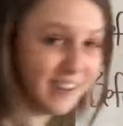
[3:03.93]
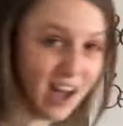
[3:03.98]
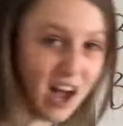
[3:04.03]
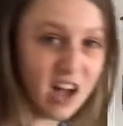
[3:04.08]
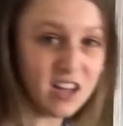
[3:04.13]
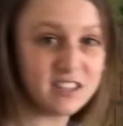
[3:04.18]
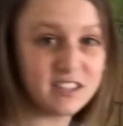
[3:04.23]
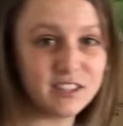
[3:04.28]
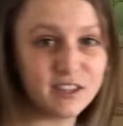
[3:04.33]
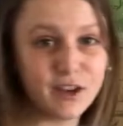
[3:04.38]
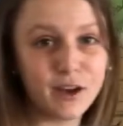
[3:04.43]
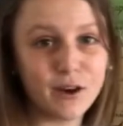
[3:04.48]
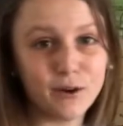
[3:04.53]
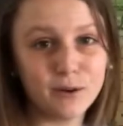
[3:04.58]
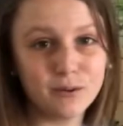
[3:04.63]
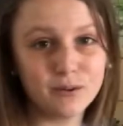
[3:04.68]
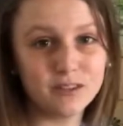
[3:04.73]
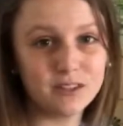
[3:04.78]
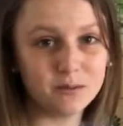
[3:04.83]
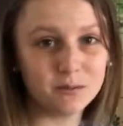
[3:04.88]
not go
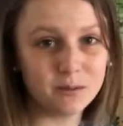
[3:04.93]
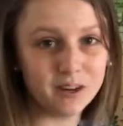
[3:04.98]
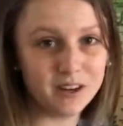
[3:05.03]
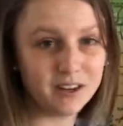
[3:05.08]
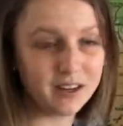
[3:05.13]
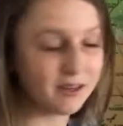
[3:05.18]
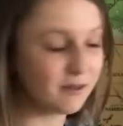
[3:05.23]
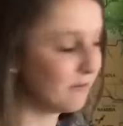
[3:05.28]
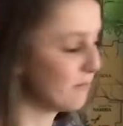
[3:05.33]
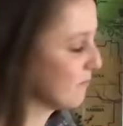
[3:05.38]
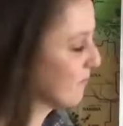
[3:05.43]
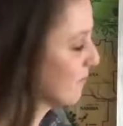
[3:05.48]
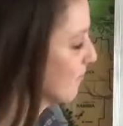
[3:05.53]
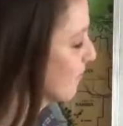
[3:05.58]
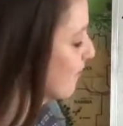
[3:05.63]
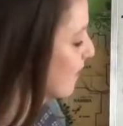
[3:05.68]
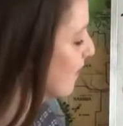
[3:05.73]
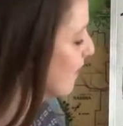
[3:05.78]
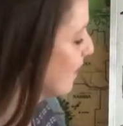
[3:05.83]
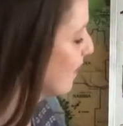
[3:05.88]
to work.
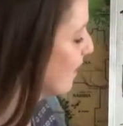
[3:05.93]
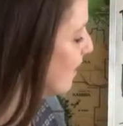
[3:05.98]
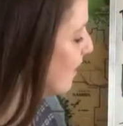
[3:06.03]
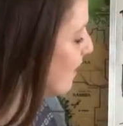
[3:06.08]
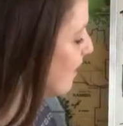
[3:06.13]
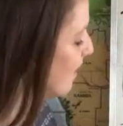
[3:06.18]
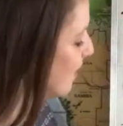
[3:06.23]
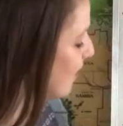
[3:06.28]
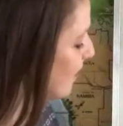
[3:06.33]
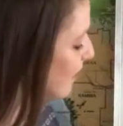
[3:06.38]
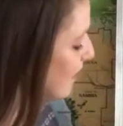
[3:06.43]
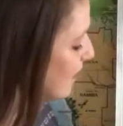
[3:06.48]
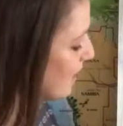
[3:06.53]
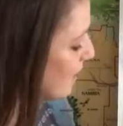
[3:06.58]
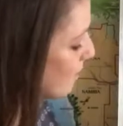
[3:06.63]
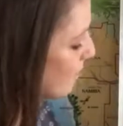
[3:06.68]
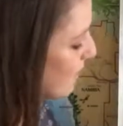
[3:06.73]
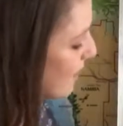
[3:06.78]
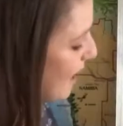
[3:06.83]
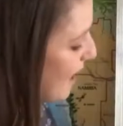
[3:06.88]

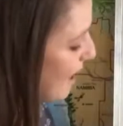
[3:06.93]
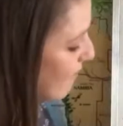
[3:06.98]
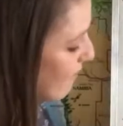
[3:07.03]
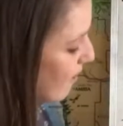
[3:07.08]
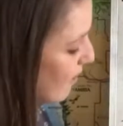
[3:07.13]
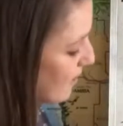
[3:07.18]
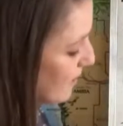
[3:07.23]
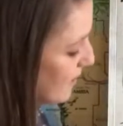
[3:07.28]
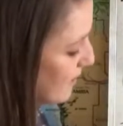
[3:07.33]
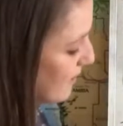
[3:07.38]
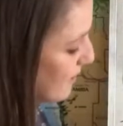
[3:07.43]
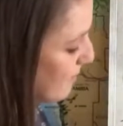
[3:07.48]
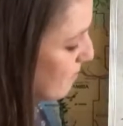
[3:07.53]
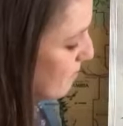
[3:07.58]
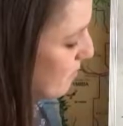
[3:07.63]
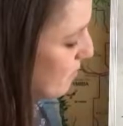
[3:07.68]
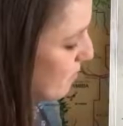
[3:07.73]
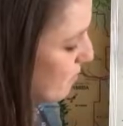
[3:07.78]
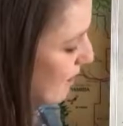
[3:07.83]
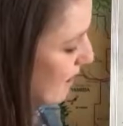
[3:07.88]
Here we have our
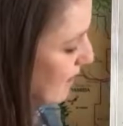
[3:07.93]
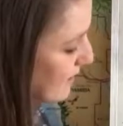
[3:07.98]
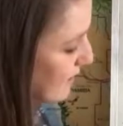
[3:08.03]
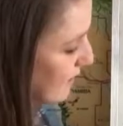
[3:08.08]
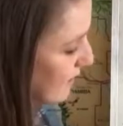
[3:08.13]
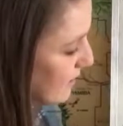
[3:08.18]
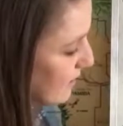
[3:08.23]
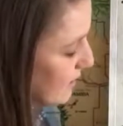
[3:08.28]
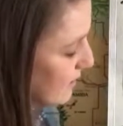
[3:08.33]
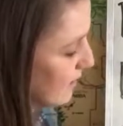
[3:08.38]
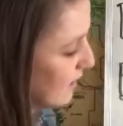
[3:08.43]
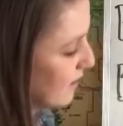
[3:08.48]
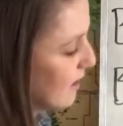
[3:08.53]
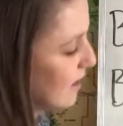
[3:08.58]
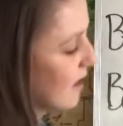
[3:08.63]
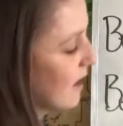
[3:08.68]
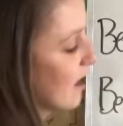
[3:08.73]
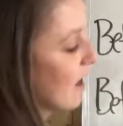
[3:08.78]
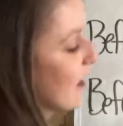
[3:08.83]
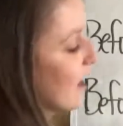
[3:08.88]
simple present
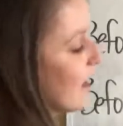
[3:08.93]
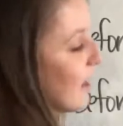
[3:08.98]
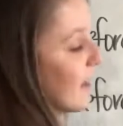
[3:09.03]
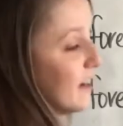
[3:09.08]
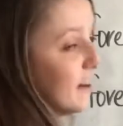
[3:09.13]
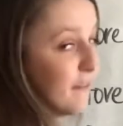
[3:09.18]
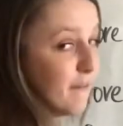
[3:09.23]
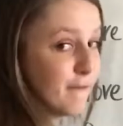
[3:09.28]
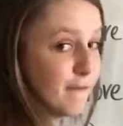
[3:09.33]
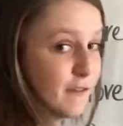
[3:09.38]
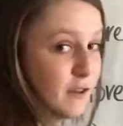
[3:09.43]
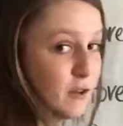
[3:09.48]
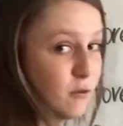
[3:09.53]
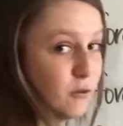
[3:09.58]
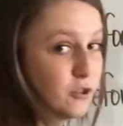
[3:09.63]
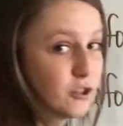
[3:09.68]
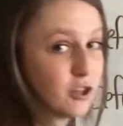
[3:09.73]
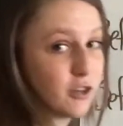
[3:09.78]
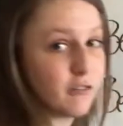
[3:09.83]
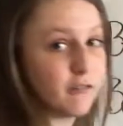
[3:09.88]
and a
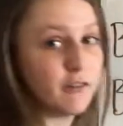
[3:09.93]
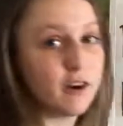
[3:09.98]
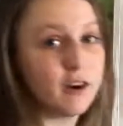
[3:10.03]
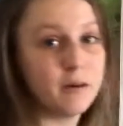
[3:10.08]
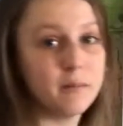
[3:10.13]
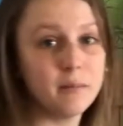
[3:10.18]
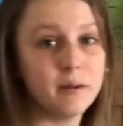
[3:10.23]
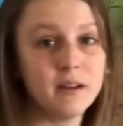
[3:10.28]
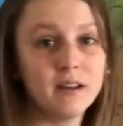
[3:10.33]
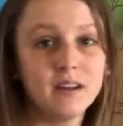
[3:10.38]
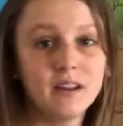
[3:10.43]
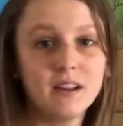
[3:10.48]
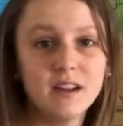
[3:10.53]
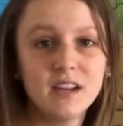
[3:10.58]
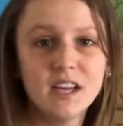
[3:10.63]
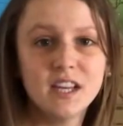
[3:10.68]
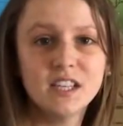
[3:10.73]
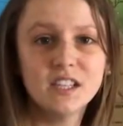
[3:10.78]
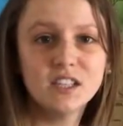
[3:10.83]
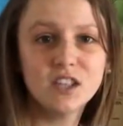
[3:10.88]
future verb.
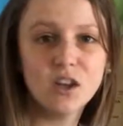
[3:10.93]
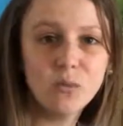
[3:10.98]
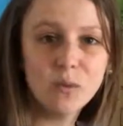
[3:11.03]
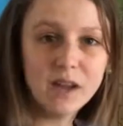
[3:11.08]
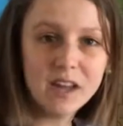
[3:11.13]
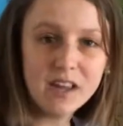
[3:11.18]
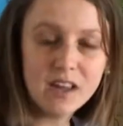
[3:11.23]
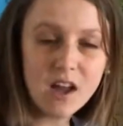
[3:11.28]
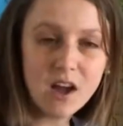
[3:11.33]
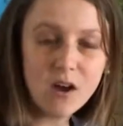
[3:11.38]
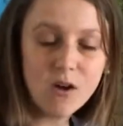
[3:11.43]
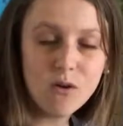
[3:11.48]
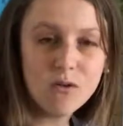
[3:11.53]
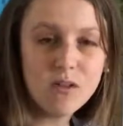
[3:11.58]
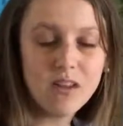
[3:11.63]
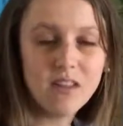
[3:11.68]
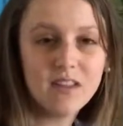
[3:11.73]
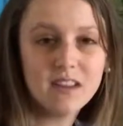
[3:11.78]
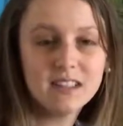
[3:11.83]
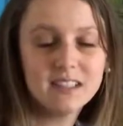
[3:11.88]
So we know
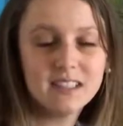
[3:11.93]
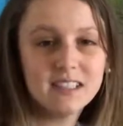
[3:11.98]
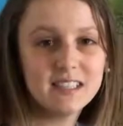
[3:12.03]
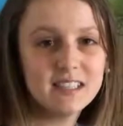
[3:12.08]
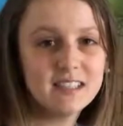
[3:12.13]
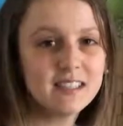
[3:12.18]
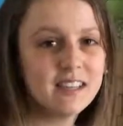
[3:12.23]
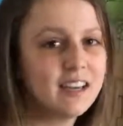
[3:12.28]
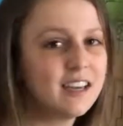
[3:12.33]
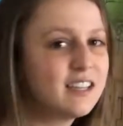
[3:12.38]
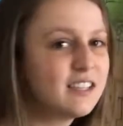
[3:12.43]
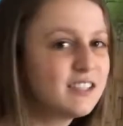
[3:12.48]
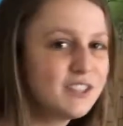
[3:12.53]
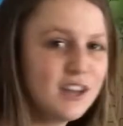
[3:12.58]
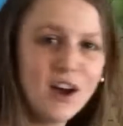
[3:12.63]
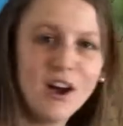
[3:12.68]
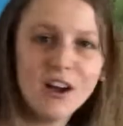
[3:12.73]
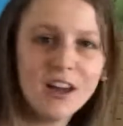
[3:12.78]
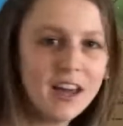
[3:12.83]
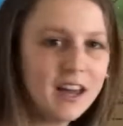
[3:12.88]
that this is
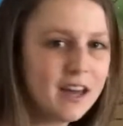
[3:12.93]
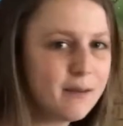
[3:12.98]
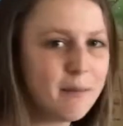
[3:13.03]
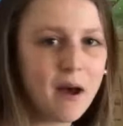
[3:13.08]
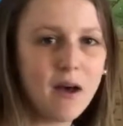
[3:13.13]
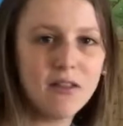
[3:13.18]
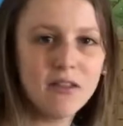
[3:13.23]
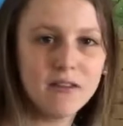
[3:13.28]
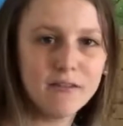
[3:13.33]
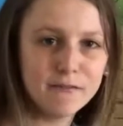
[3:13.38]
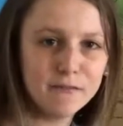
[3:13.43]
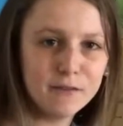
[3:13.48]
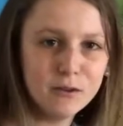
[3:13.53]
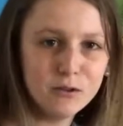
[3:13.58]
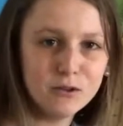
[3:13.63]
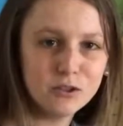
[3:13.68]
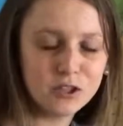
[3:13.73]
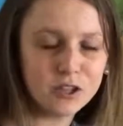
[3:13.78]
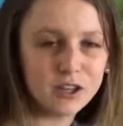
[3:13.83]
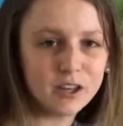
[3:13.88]
talking about the
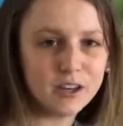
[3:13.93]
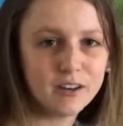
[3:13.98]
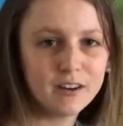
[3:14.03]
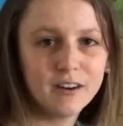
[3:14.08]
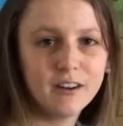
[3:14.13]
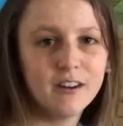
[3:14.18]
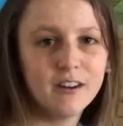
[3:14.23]
future.